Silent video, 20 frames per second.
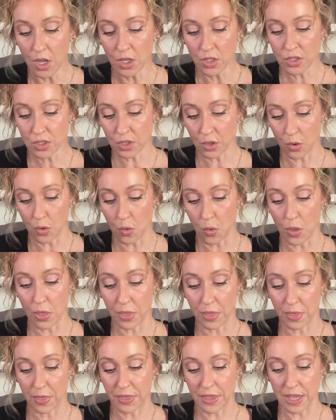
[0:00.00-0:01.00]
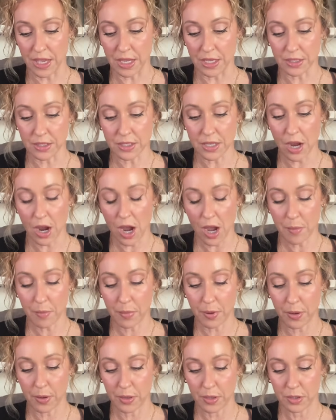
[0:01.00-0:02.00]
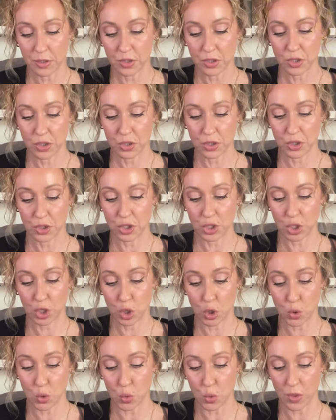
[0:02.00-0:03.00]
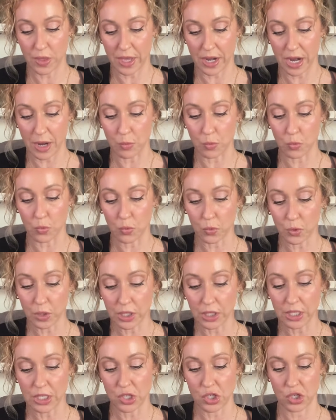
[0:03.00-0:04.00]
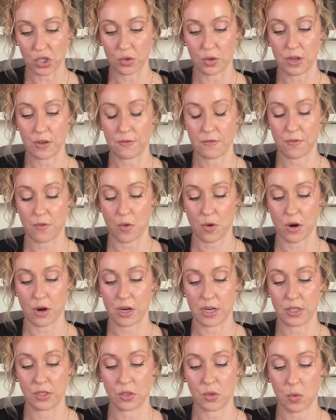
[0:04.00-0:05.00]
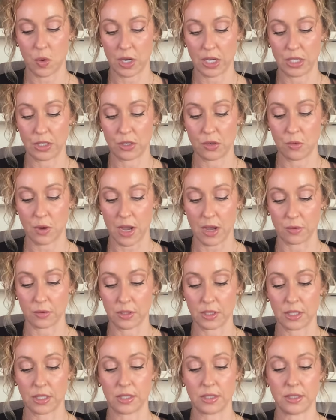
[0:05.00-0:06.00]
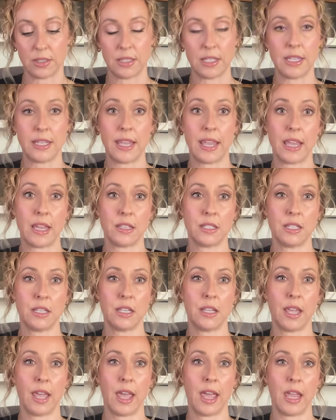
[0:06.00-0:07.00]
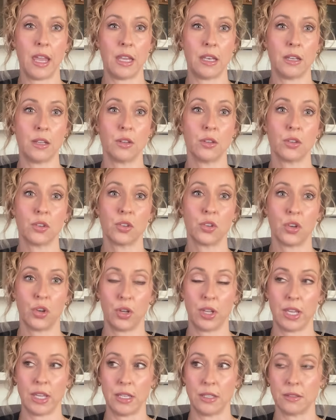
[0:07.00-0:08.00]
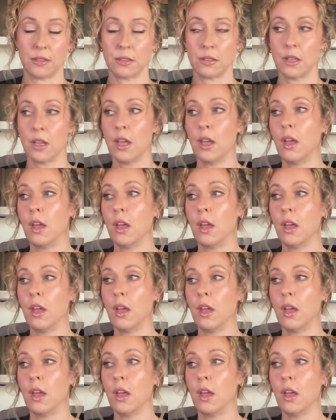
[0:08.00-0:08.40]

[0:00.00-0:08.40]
So the top 2 that I'm really shooting for in 22 ounce is the candy cane cookies.